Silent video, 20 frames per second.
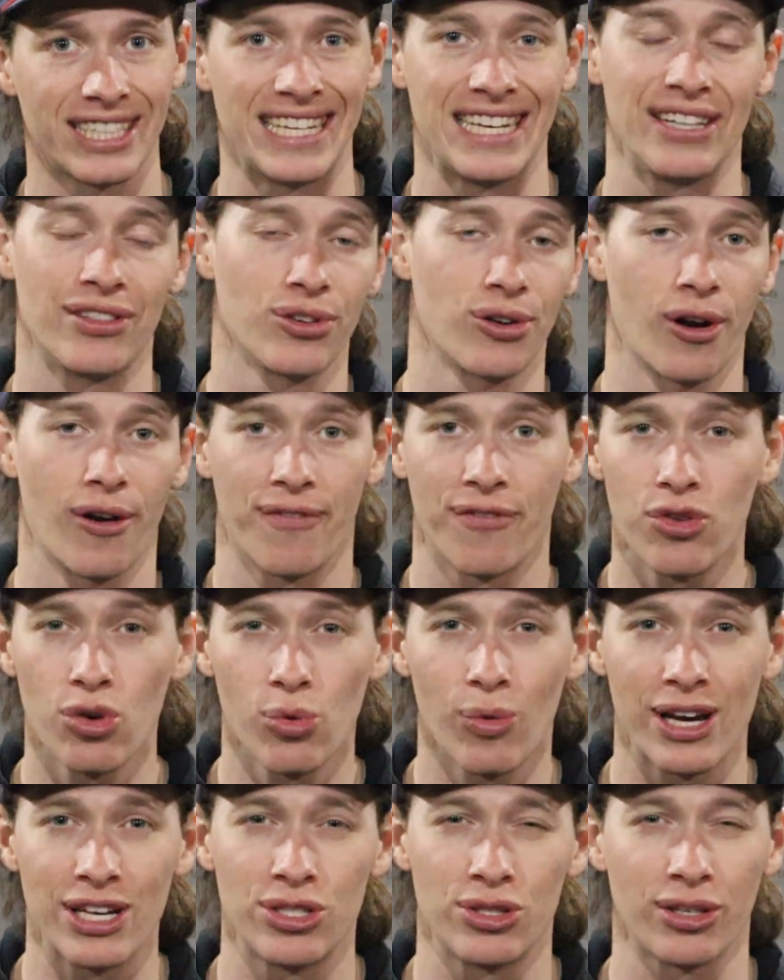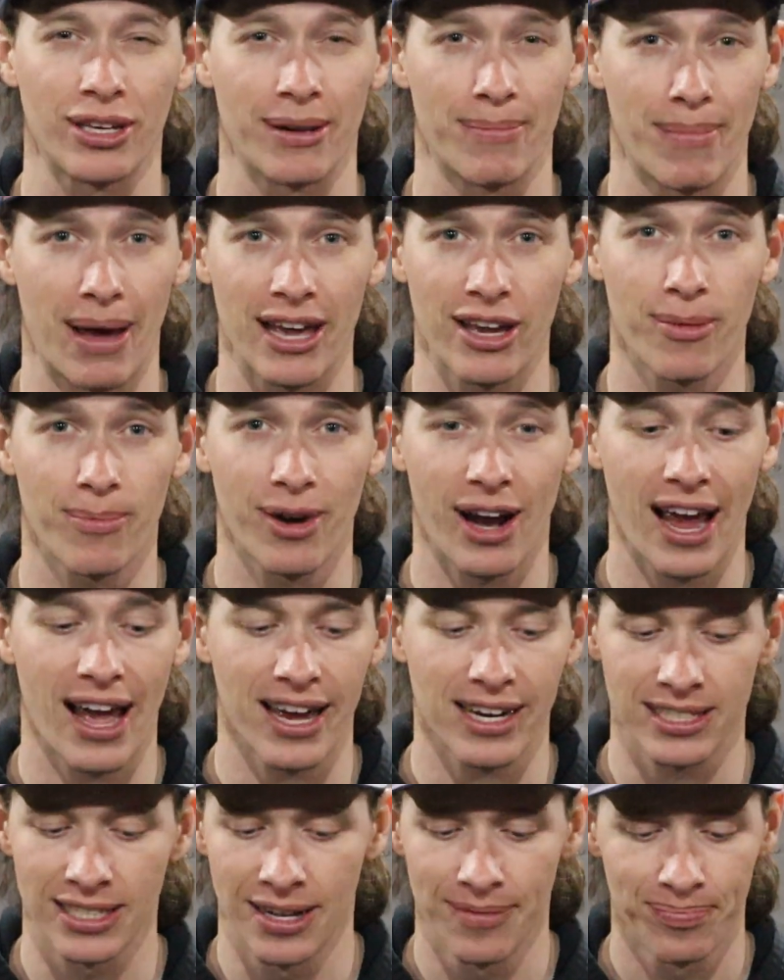to eat. There are a few ways you can make them
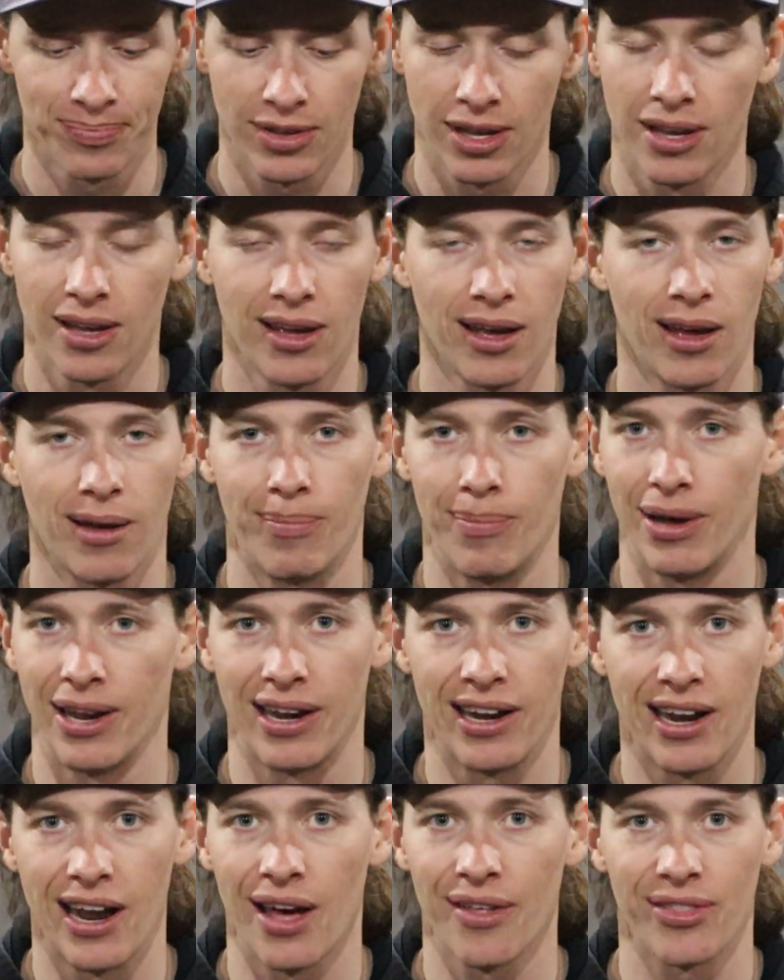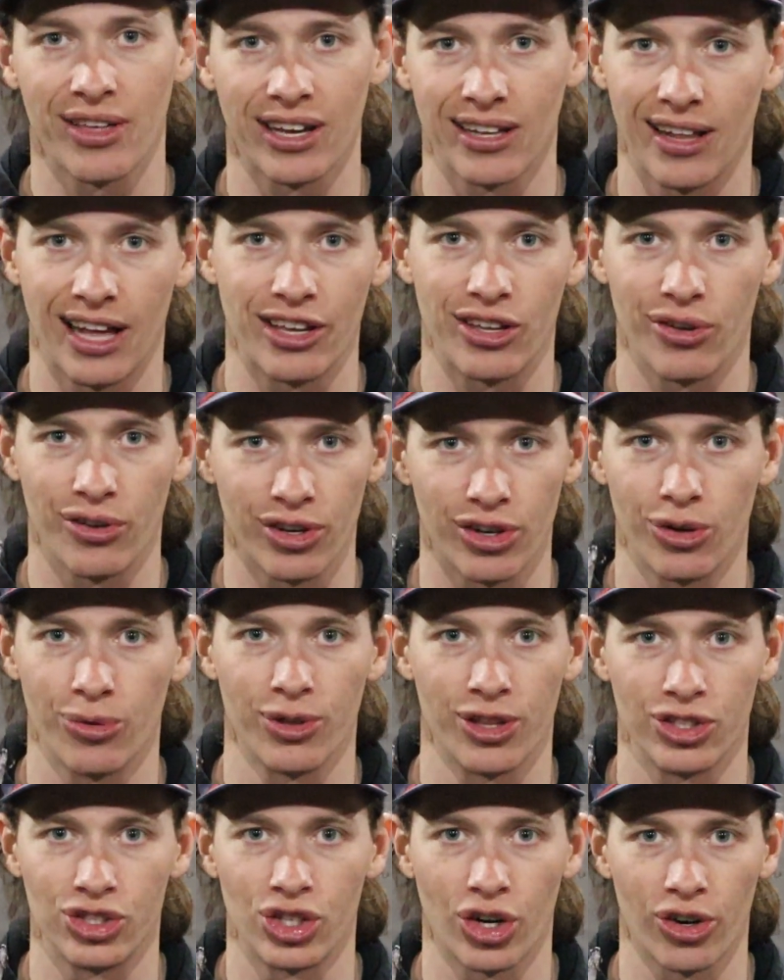react, but nothing like you can do
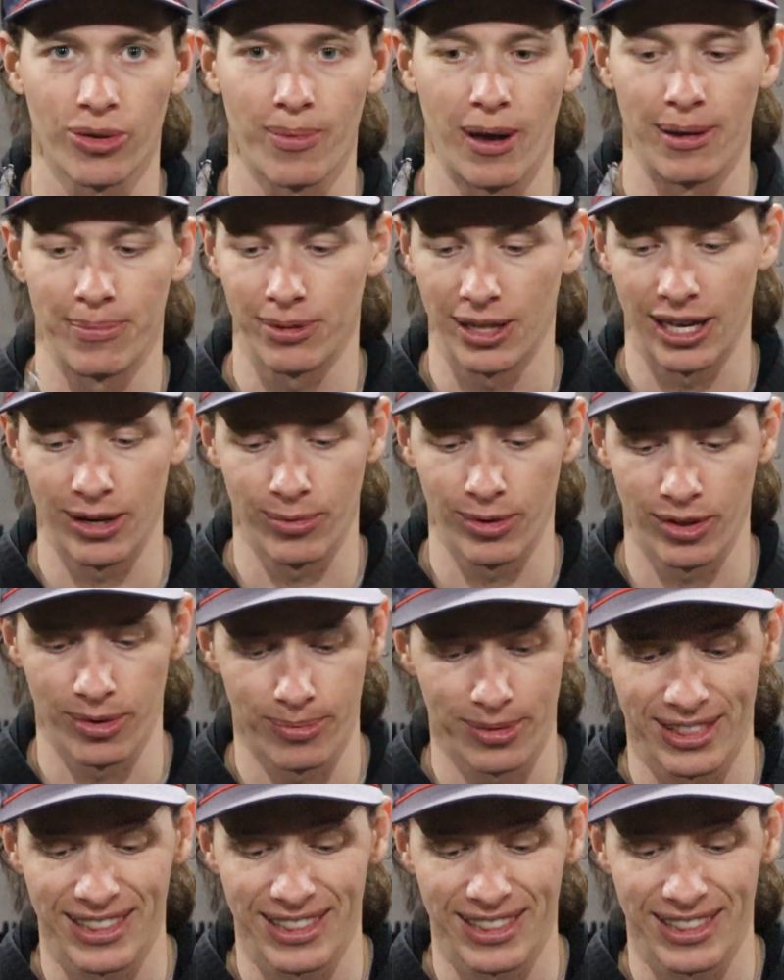with a jerkbait playing with them.